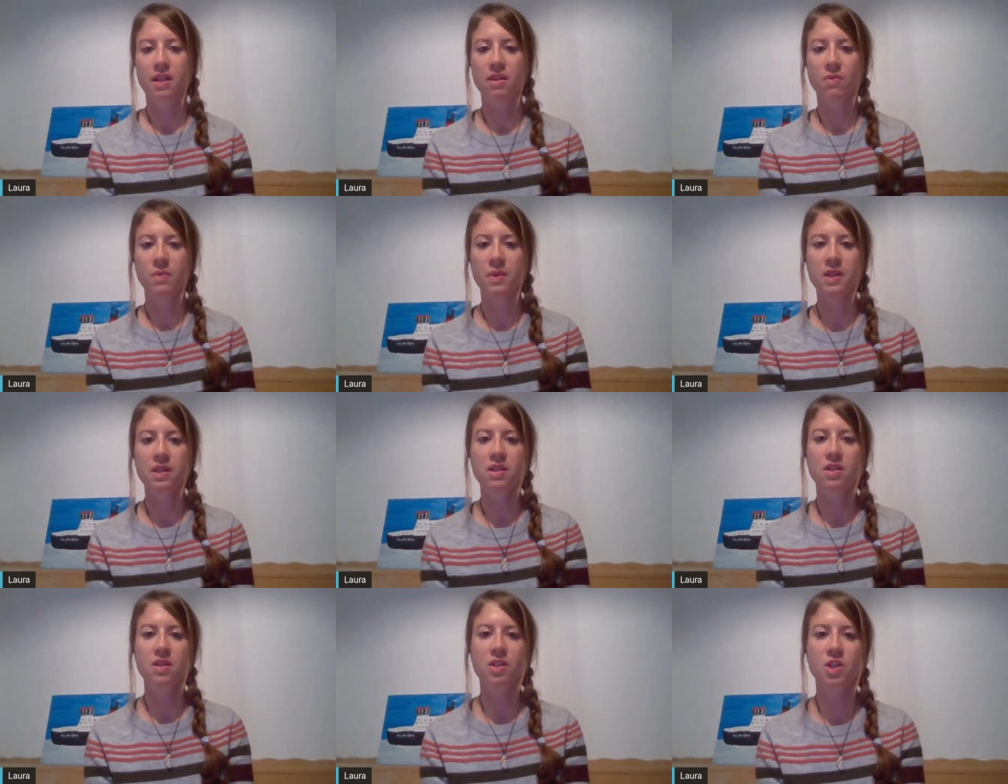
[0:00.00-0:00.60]
the
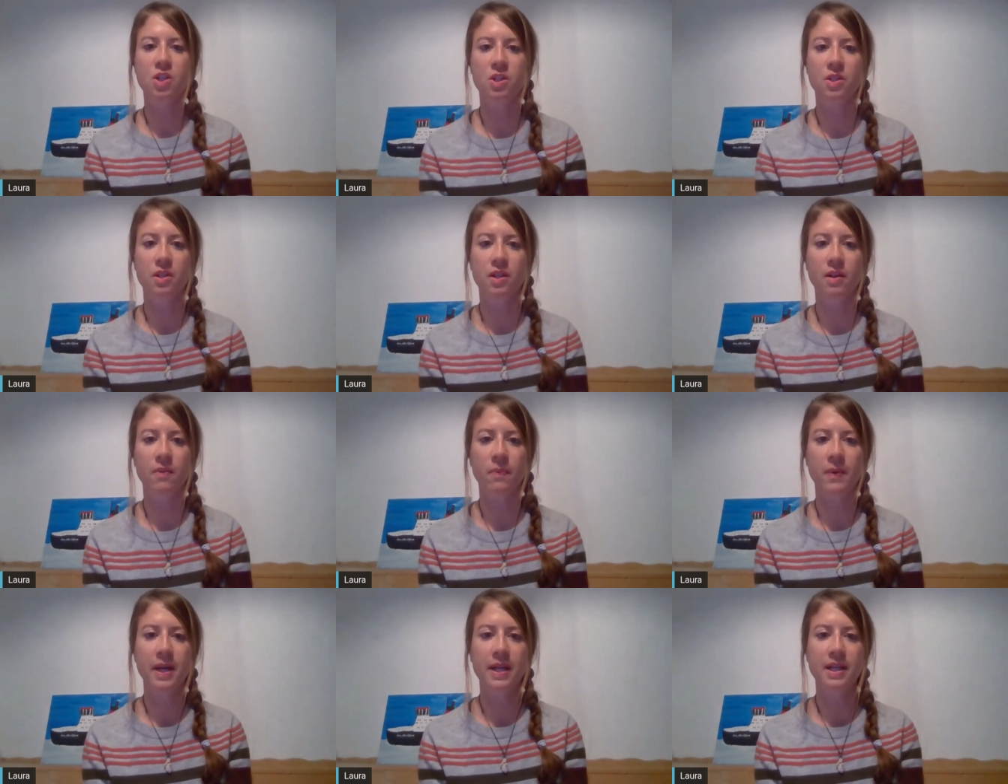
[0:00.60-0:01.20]
wind
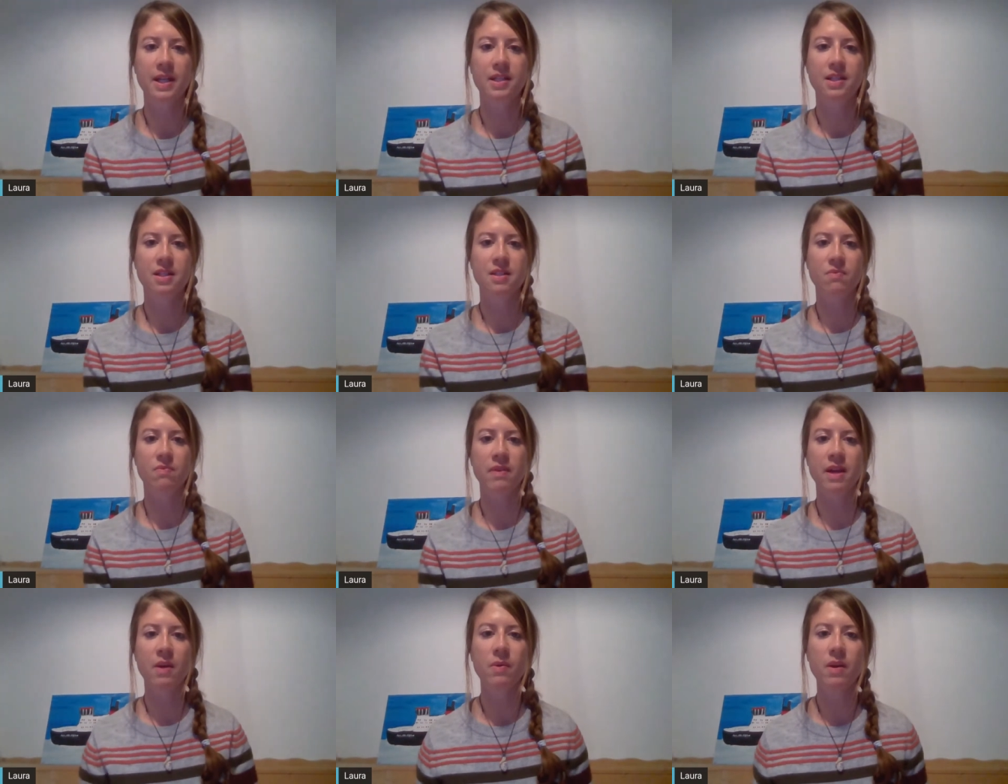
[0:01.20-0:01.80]
chill when
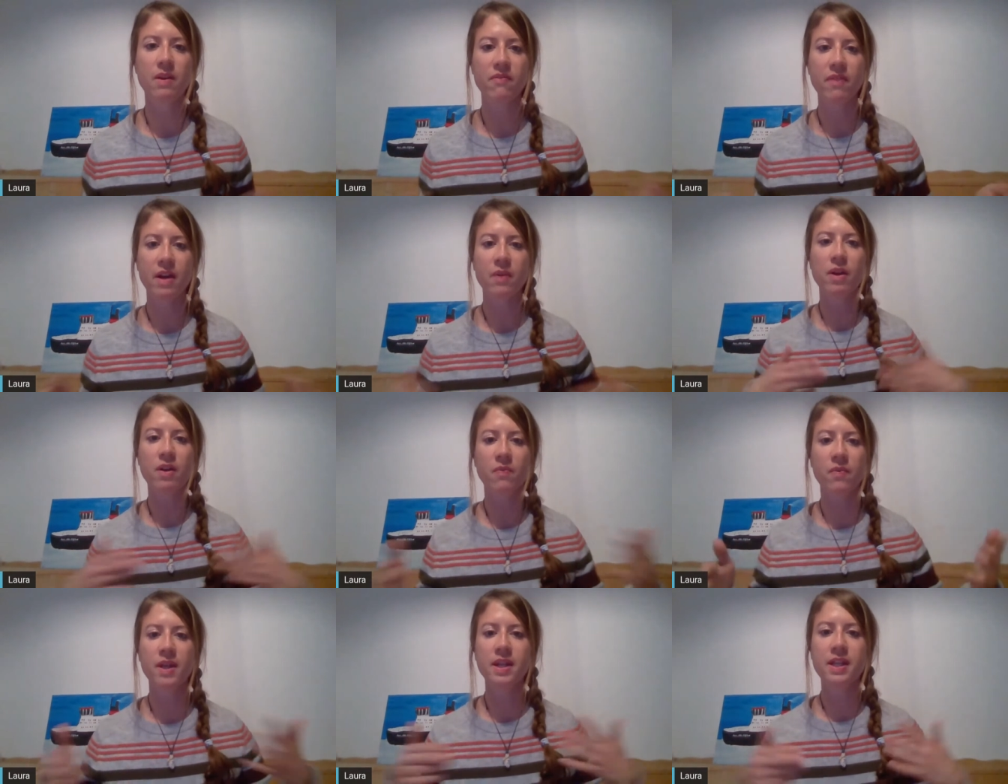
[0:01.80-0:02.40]
it's very,
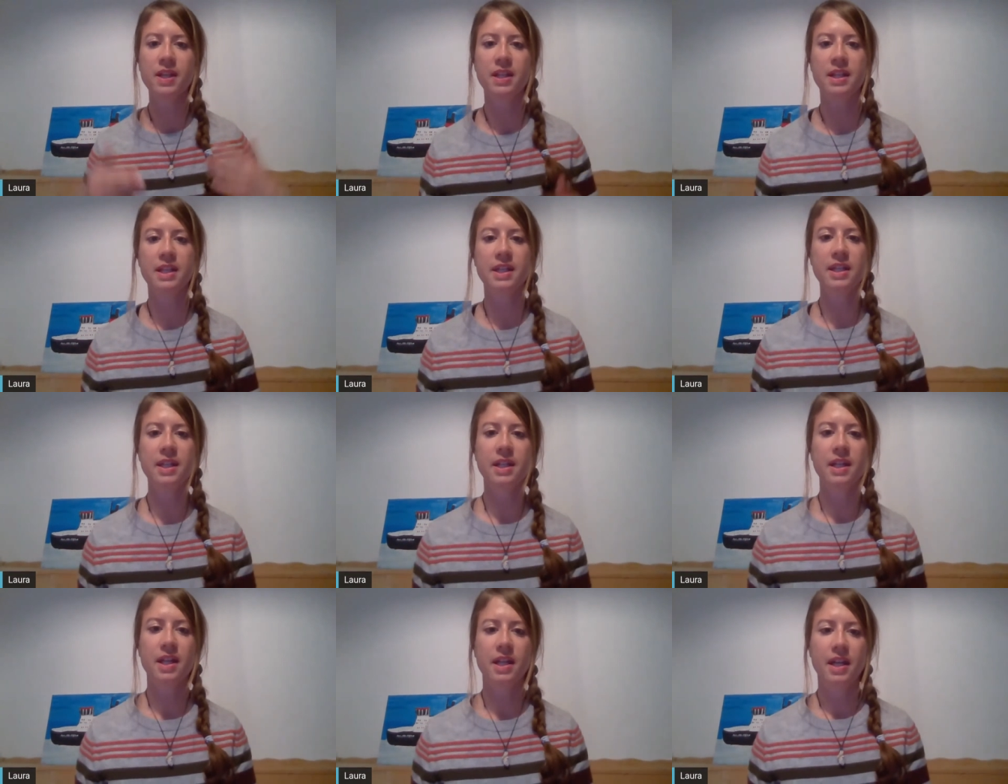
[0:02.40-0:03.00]
very
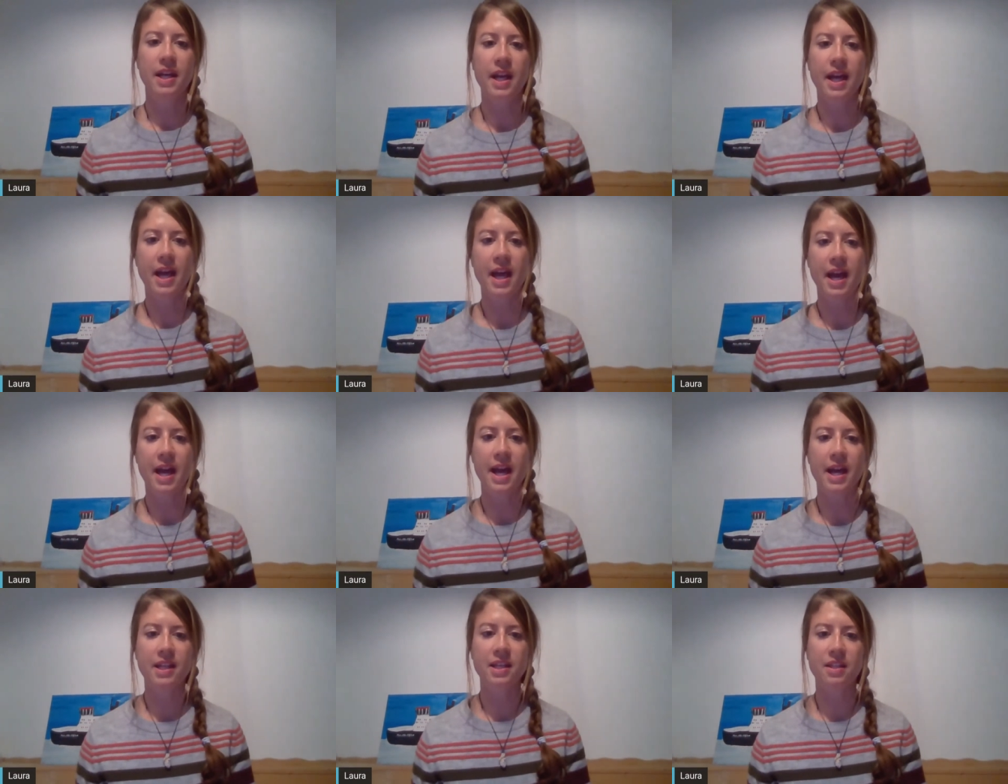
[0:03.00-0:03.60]
windy
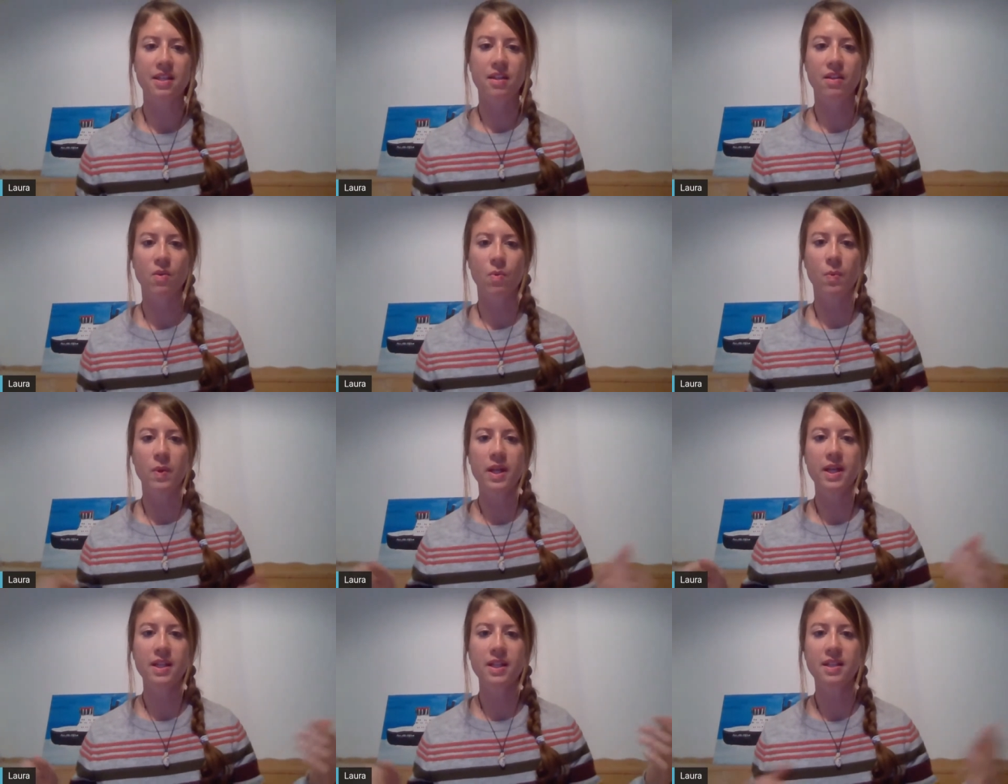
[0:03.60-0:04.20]
and the
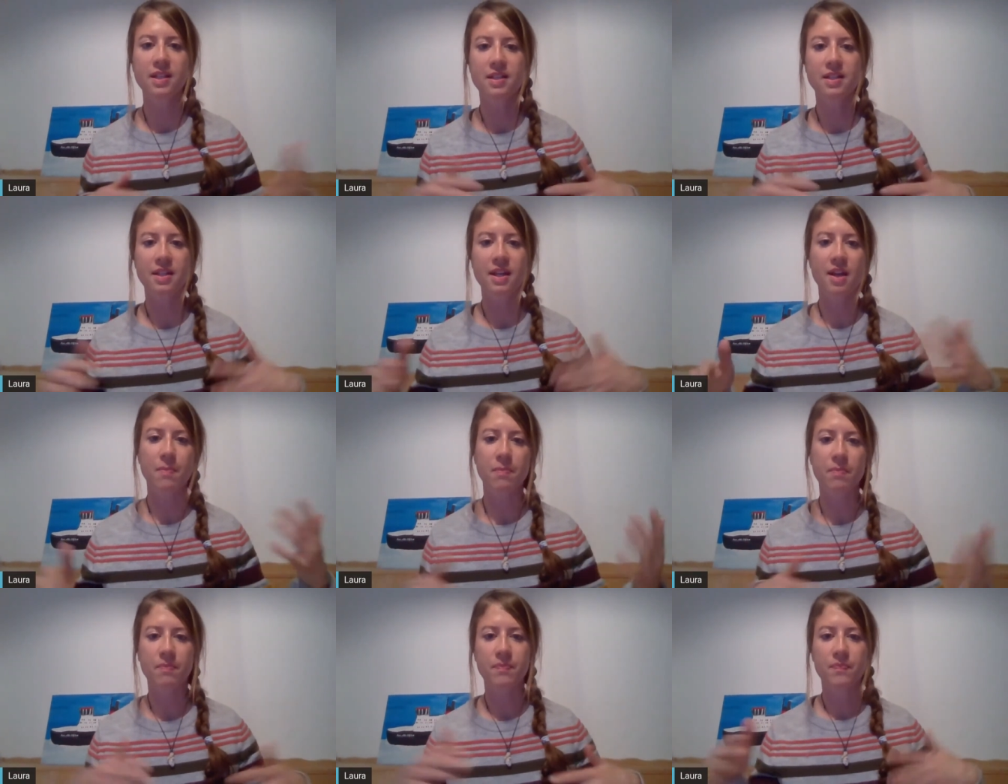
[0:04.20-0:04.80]
wind,
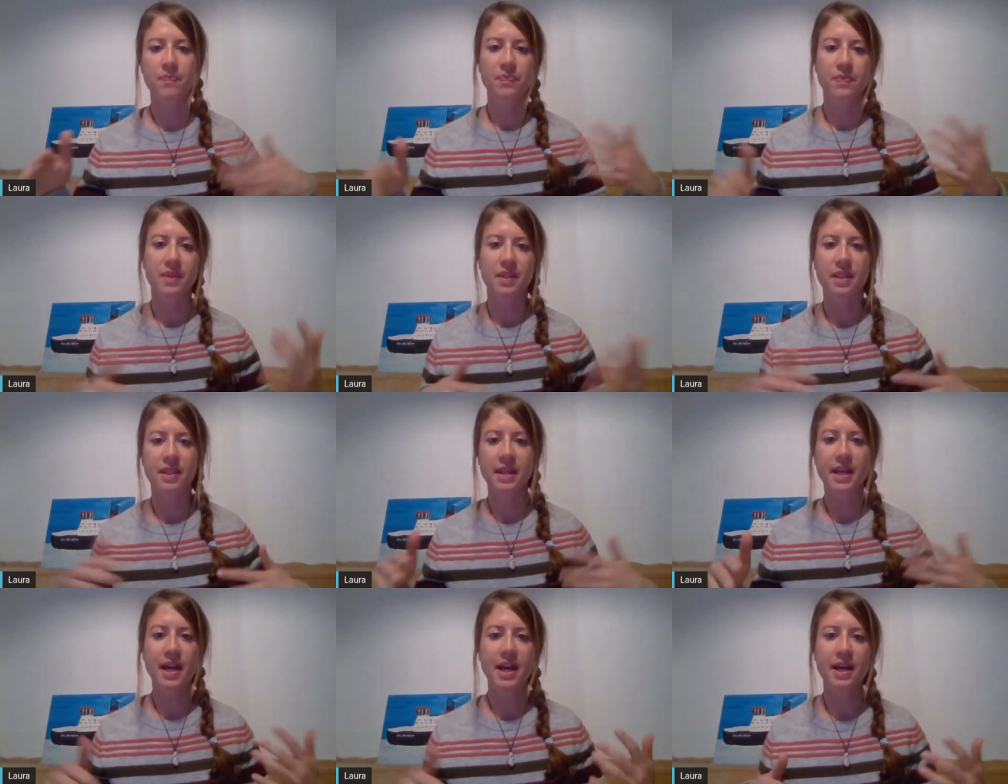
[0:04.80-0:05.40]
um,
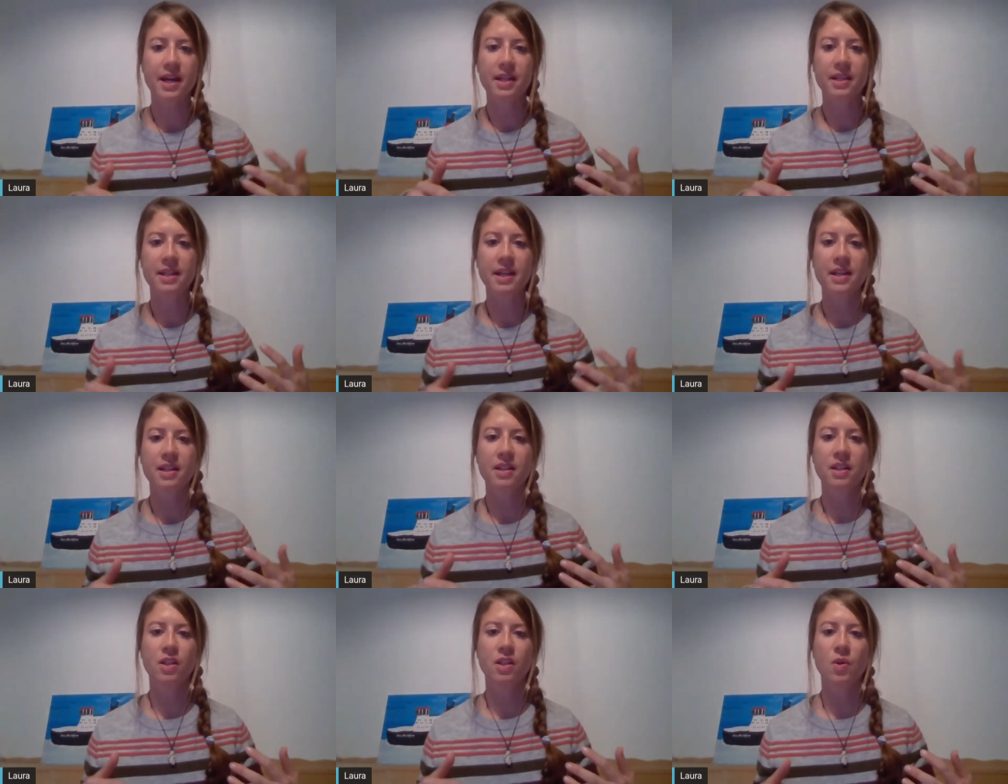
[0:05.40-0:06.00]
yeah,
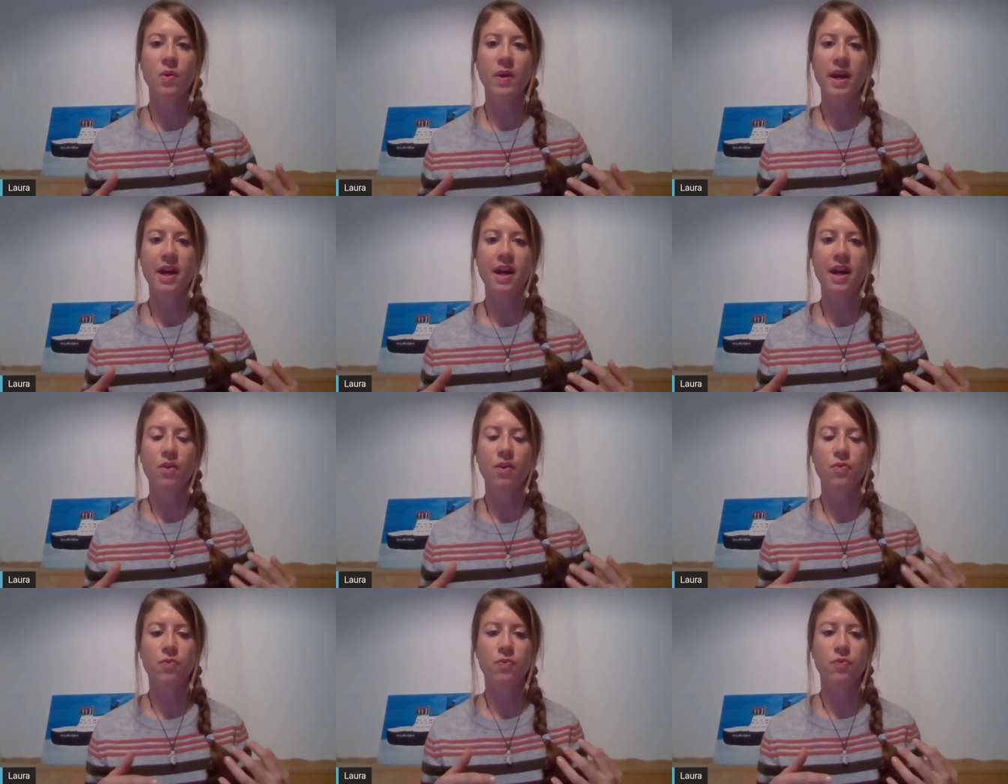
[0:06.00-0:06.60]
then you
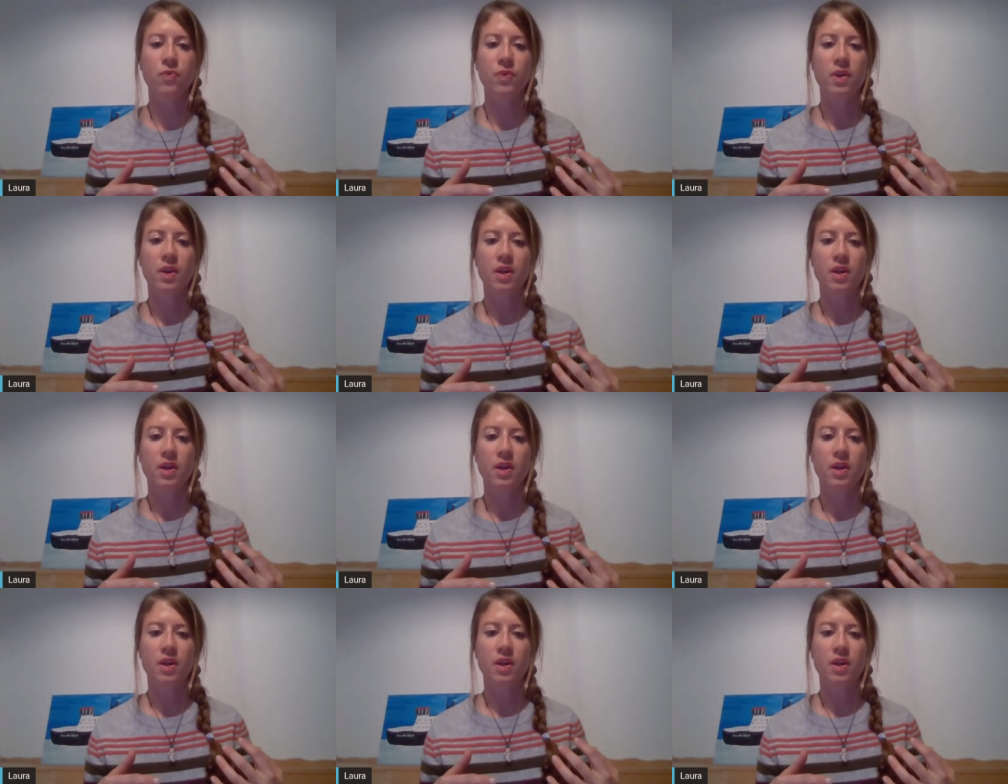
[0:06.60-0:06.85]
have